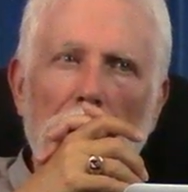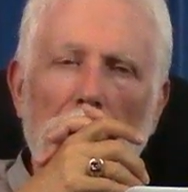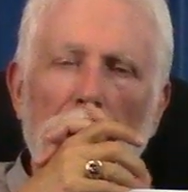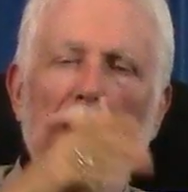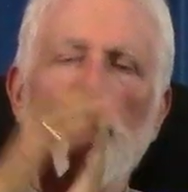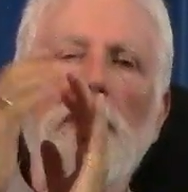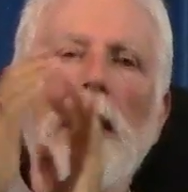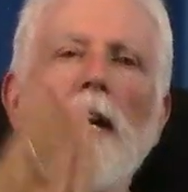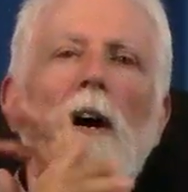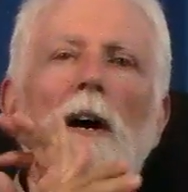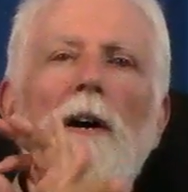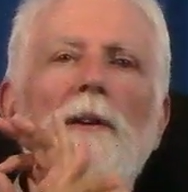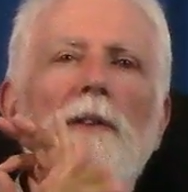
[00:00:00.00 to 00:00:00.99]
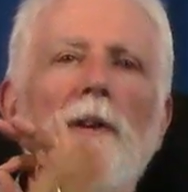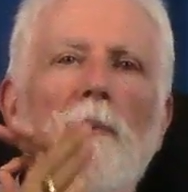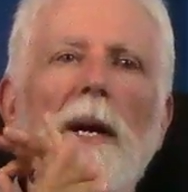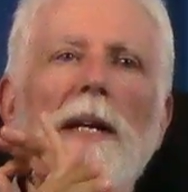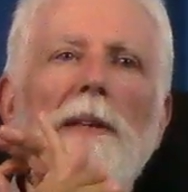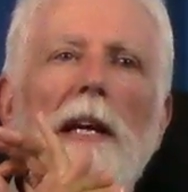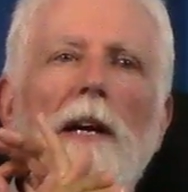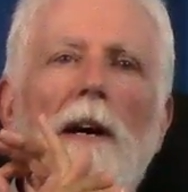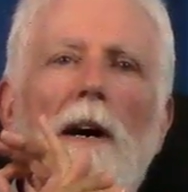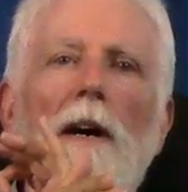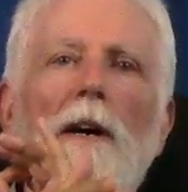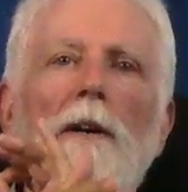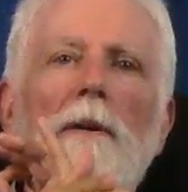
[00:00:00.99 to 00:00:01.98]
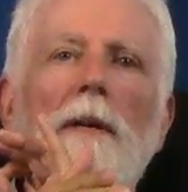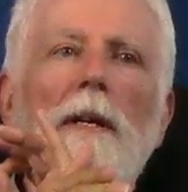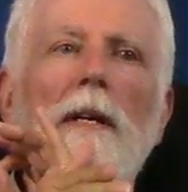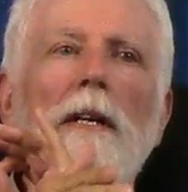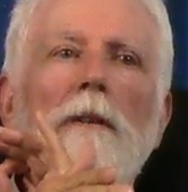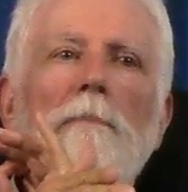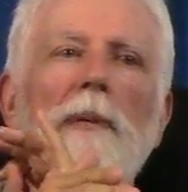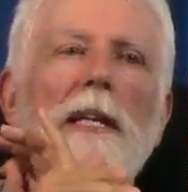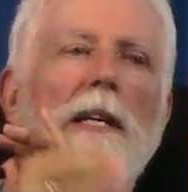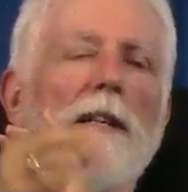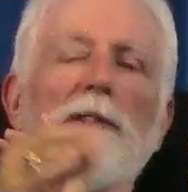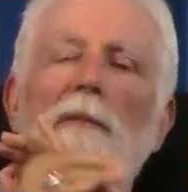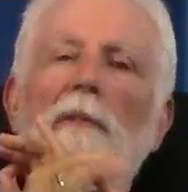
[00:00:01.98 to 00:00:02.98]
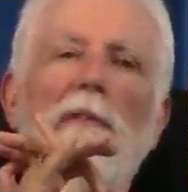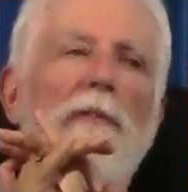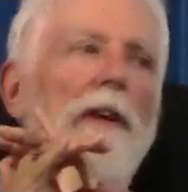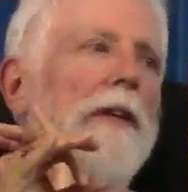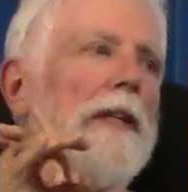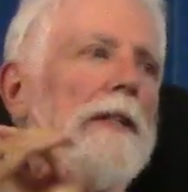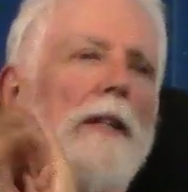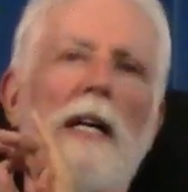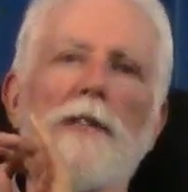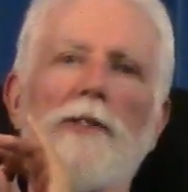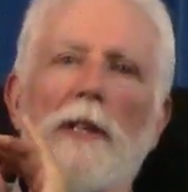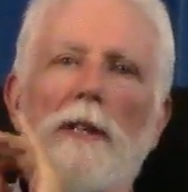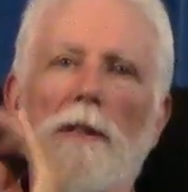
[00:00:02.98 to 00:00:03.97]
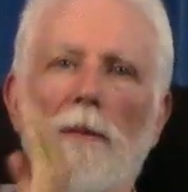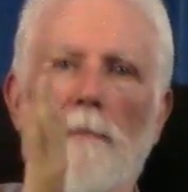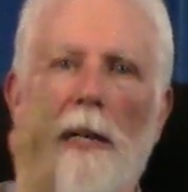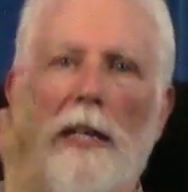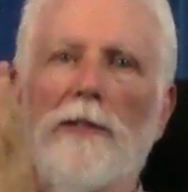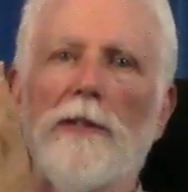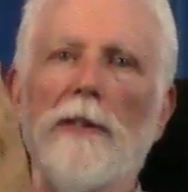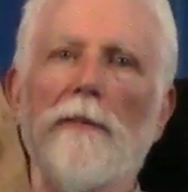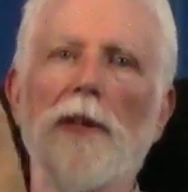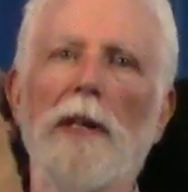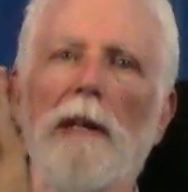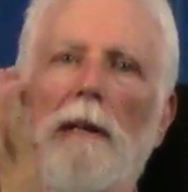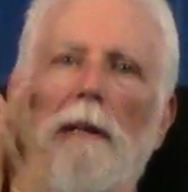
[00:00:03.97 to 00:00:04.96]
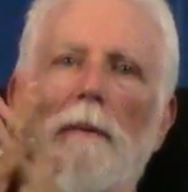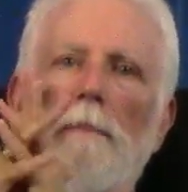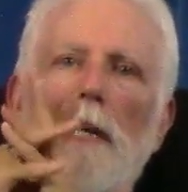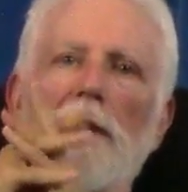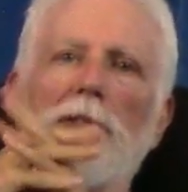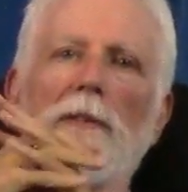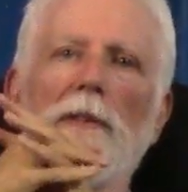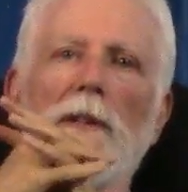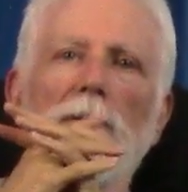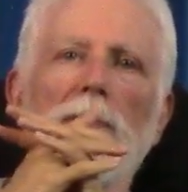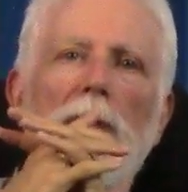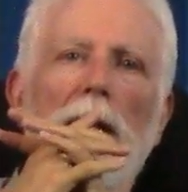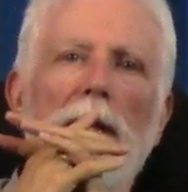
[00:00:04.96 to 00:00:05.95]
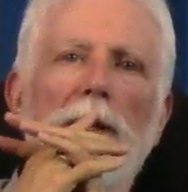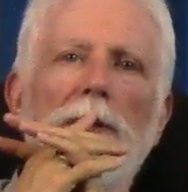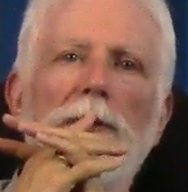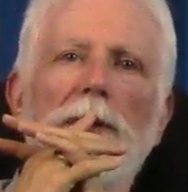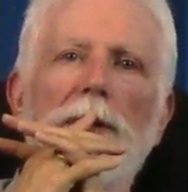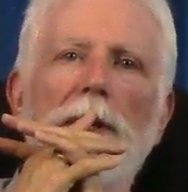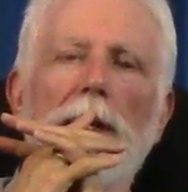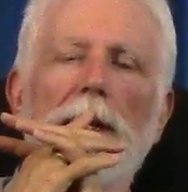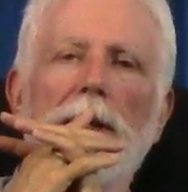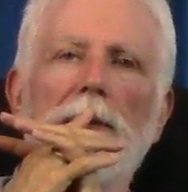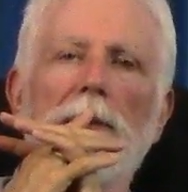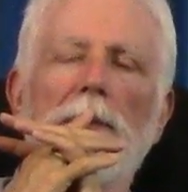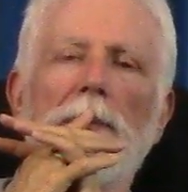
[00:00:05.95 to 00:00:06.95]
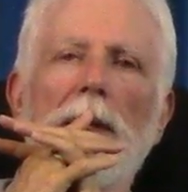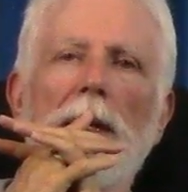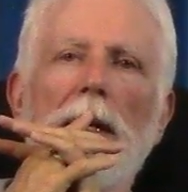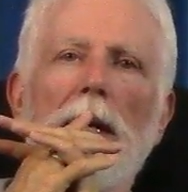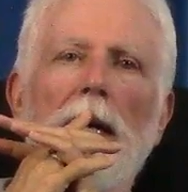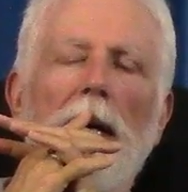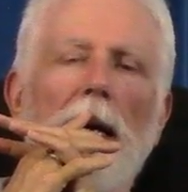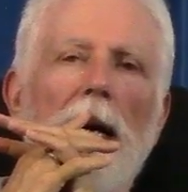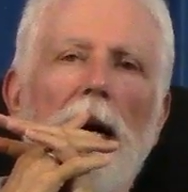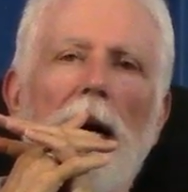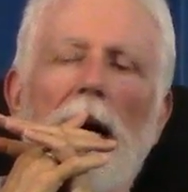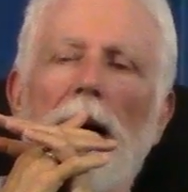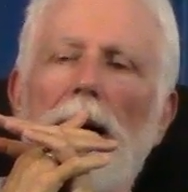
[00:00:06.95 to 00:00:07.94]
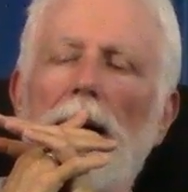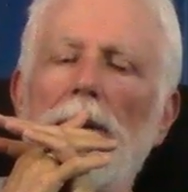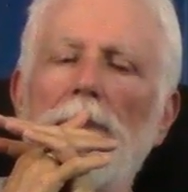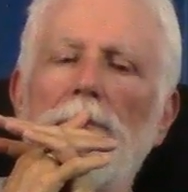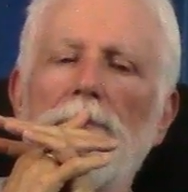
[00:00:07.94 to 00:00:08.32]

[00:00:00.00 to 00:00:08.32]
But they are the way they are because of a very logical mix of those colors and things. But